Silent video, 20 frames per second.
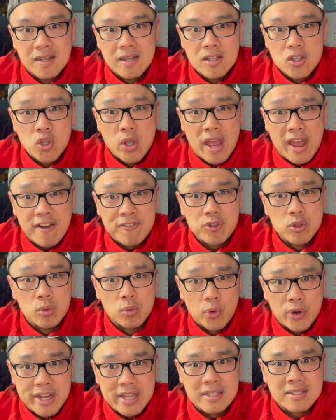You have to
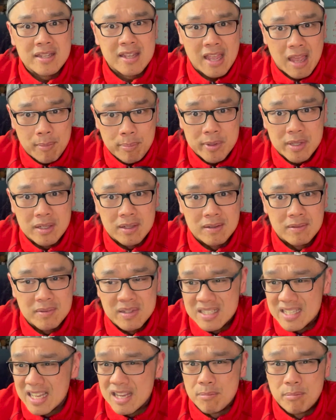raise capital.
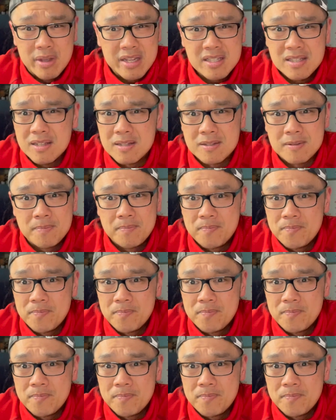It's like a business.